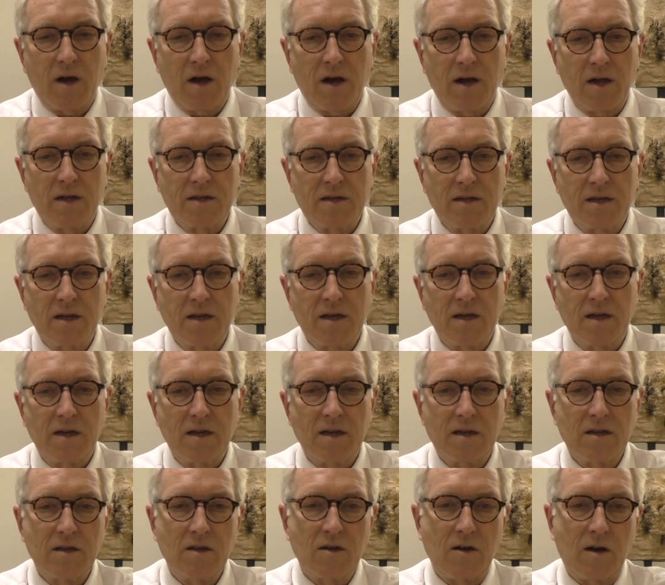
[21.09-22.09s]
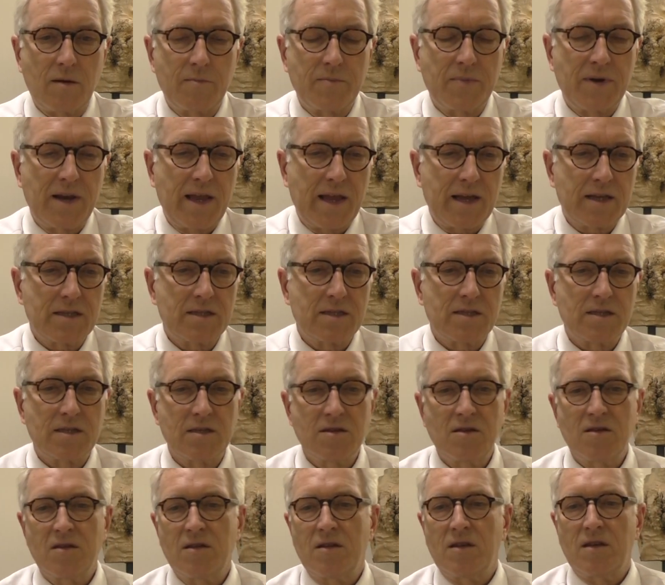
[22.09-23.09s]
on a
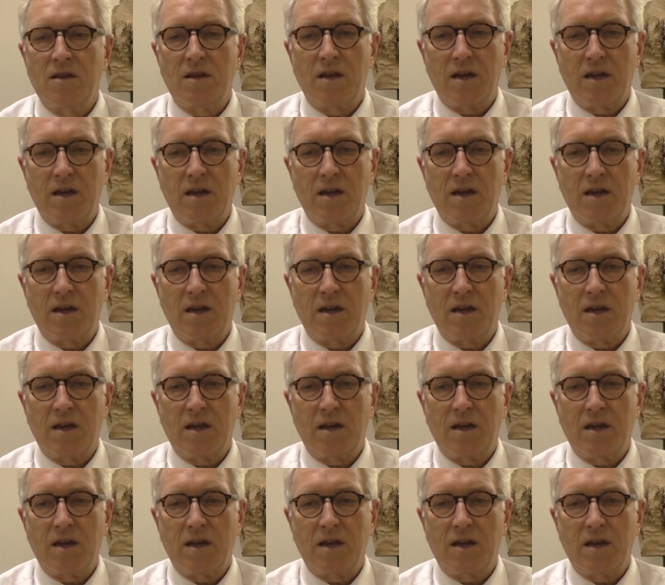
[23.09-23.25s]
complex,